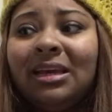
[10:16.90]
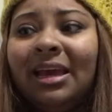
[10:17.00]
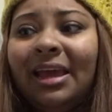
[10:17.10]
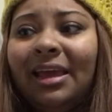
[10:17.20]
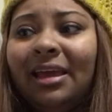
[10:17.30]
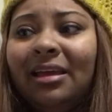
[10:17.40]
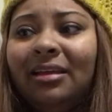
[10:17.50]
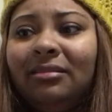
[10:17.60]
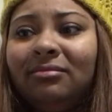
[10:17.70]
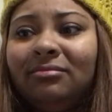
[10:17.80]

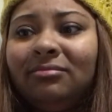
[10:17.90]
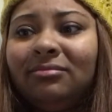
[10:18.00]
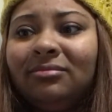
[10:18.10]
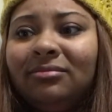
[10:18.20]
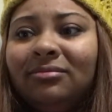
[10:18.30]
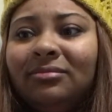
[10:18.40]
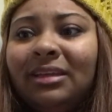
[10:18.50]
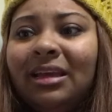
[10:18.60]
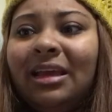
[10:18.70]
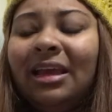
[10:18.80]
And
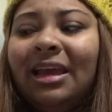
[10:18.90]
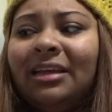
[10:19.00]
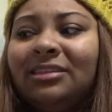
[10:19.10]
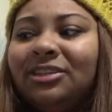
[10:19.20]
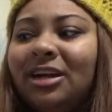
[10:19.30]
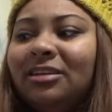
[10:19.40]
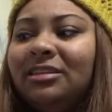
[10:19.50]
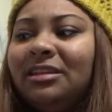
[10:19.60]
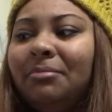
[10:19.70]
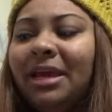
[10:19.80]
it starts
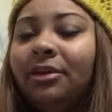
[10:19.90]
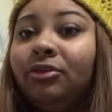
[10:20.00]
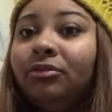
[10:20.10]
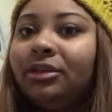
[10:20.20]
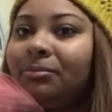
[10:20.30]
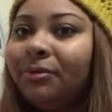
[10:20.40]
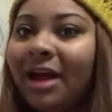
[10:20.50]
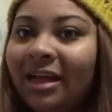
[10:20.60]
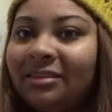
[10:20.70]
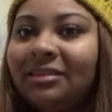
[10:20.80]
to make you
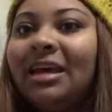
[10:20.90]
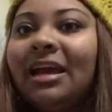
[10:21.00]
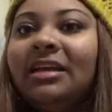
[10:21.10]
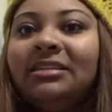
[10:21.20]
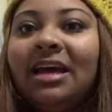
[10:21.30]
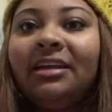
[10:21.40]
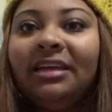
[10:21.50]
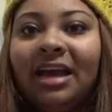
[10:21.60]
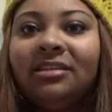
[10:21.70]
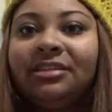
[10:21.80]
depressed. Like I said
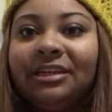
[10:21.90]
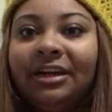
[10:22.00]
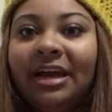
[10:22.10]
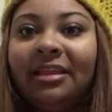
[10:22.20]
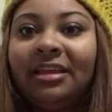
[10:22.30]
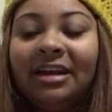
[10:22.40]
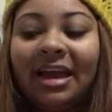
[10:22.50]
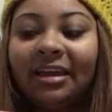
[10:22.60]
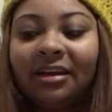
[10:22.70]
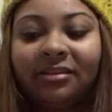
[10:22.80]
yesterday, the
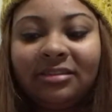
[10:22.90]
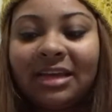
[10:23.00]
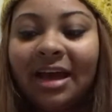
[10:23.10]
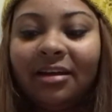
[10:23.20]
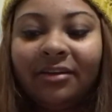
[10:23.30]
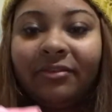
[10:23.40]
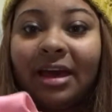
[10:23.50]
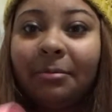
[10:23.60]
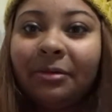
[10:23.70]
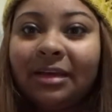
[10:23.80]
negative side of
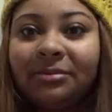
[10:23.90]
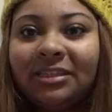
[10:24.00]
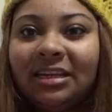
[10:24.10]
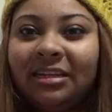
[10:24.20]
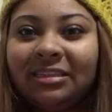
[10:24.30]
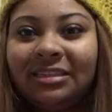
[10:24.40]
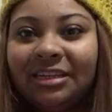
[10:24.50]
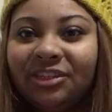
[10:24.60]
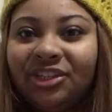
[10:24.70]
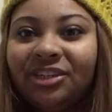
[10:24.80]
epilepsy and
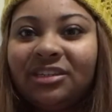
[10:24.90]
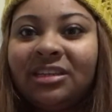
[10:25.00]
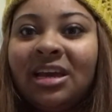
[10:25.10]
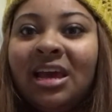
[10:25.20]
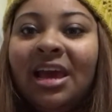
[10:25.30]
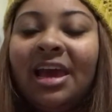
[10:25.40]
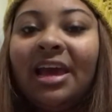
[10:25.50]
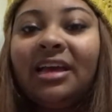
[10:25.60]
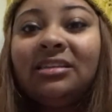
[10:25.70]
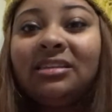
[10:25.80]
seizures,
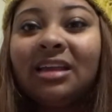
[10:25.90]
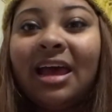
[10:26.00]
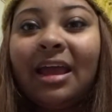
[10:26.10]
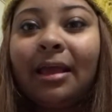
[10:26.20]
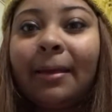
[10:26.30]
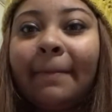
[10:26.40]
it's like,